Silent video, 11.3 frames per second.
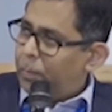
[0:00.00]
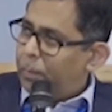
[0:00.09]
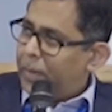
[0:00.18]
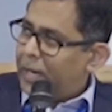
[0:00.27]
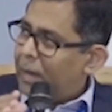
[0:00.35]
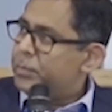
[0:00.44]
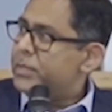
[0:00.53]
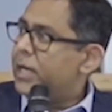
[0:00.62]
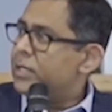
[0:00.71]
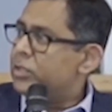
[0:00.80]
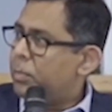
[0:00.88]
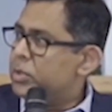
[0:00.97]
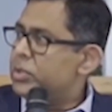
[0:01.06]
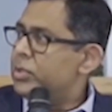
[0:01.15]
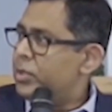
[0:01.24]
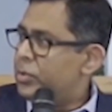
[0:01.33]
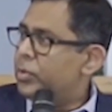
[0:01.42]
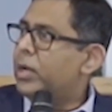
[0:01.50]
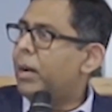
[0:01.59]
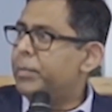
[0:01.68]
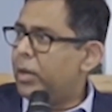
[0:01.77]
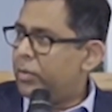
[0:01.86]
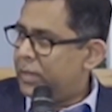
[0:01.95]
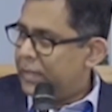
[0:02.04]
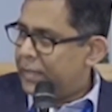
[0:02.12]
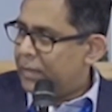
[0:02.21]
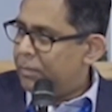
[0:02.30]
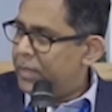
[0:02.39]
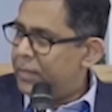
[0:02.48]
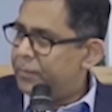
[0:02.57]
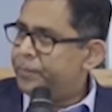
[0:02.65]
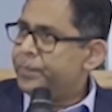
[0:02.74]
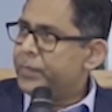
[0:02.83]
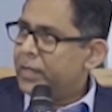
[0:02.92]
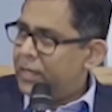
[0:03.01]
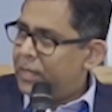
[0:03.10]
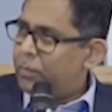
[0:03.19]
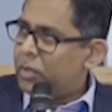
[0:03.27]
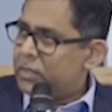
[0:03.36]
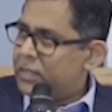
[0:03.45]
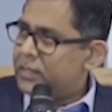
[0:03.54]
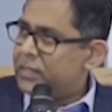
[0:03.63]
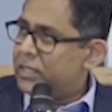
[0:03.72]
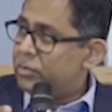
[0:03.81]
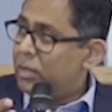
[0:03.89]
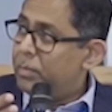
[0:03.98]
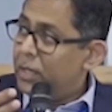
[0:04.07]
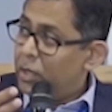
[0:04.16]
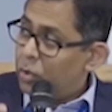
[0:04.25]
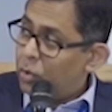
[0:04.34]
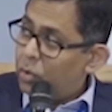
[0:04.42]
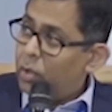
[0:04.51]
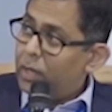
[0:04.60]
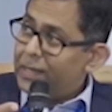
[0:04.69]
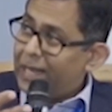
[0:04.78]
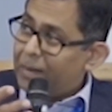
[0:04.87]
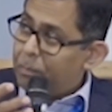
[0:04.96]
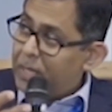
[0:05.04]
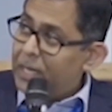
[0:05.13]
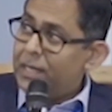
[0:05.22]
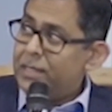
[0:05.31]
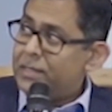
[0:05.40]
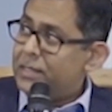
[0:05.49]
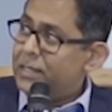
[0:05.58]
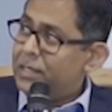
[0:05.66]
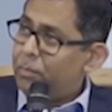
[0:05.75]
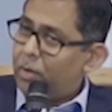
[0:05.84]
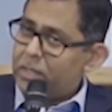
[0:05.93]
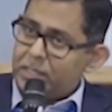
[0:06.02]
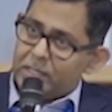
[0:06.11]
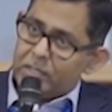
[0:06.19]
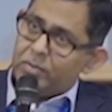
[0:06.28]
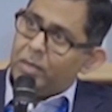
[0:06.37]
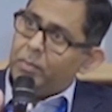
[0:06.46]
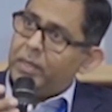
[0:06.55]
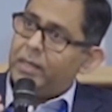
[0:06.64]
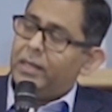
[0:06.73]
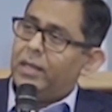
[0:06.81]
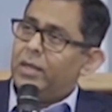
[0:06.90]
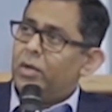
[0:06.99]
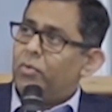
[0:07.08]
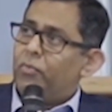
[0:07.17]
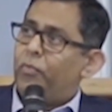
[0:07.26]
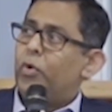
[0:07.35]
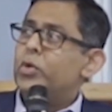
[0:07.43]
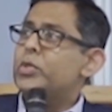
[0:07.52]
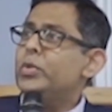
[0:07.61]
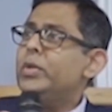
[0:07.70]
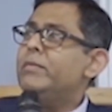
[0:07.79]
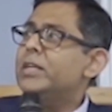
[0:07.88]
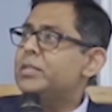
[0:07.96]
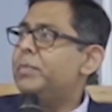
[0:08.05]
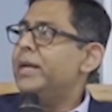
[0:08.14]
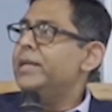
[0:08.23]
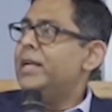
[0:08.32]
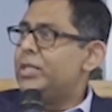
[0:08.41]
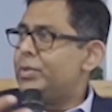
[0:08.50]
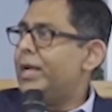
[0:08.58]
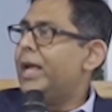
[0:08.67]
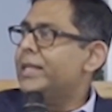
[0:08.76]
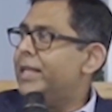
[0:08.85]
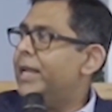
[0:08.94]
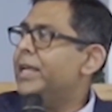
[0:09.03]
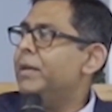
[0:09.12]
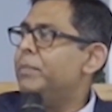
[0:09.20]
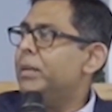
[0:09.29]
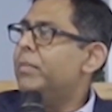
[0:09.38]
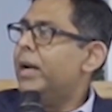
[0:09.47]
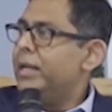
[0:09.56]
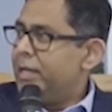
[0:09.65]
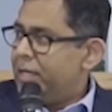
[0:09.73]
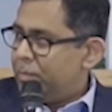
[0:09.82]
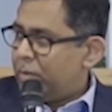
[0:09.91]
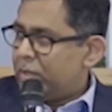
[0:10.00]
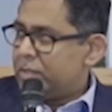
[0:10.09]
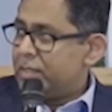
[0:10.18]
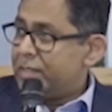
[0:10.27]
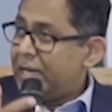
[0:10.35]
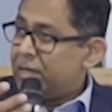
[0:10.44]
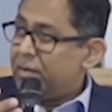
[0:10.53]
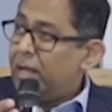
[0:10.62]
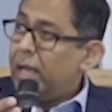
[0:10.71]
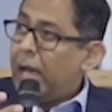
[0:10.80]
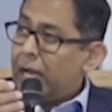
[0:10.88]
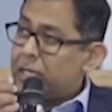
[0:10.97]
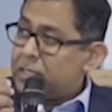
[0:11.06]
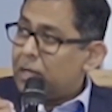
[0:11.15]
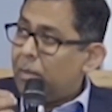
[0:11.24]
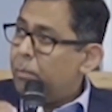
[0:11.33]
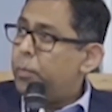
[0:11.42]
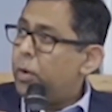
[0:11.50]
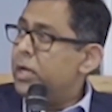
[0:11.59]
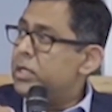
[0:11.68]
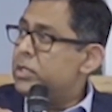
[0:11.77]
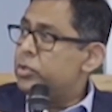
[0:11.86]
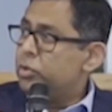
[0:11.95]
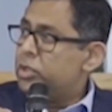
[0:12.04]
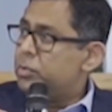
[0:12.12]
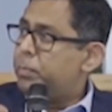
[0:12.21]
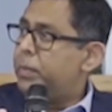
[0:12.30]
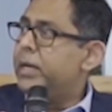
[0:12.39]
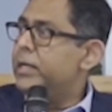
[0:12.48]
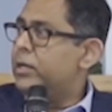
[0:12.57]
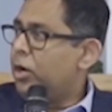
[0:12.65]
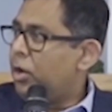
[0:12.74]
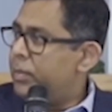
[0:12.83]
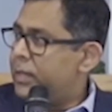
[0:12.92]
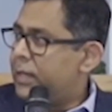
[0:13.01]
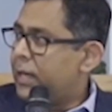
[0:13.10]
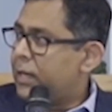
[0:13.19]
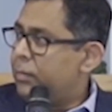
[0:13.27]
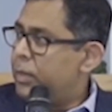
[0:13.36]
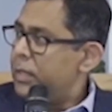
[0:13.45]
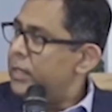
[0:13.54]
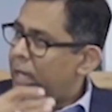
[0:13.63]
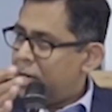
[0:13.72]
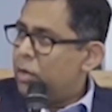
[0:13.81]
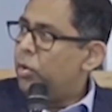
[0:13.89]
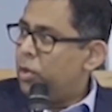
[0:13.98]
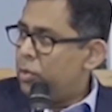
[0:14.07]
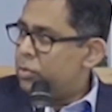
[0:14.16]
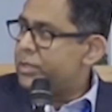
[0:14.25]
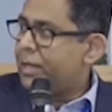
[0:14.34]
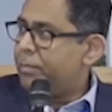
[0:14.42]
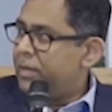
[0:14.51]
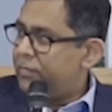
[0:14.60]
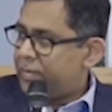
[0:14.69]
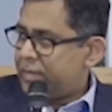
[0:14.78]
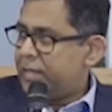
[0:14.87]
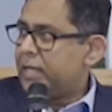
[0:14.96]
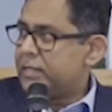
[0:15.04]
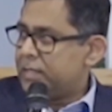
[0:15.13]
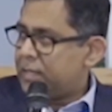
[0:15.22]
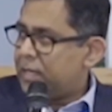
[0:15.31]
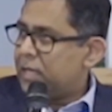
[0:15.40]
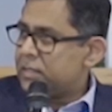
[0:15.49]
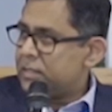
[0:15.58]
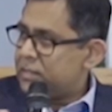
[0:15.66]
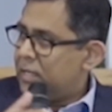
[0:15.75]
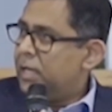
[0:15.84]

Perhaps there is opportunity to come down a little bit. Deposit rates will be low. That means depositors will be forced to invest money elsewhere rather than keeping money in deposits. That at some point should spur economic activity and go into some different asset classes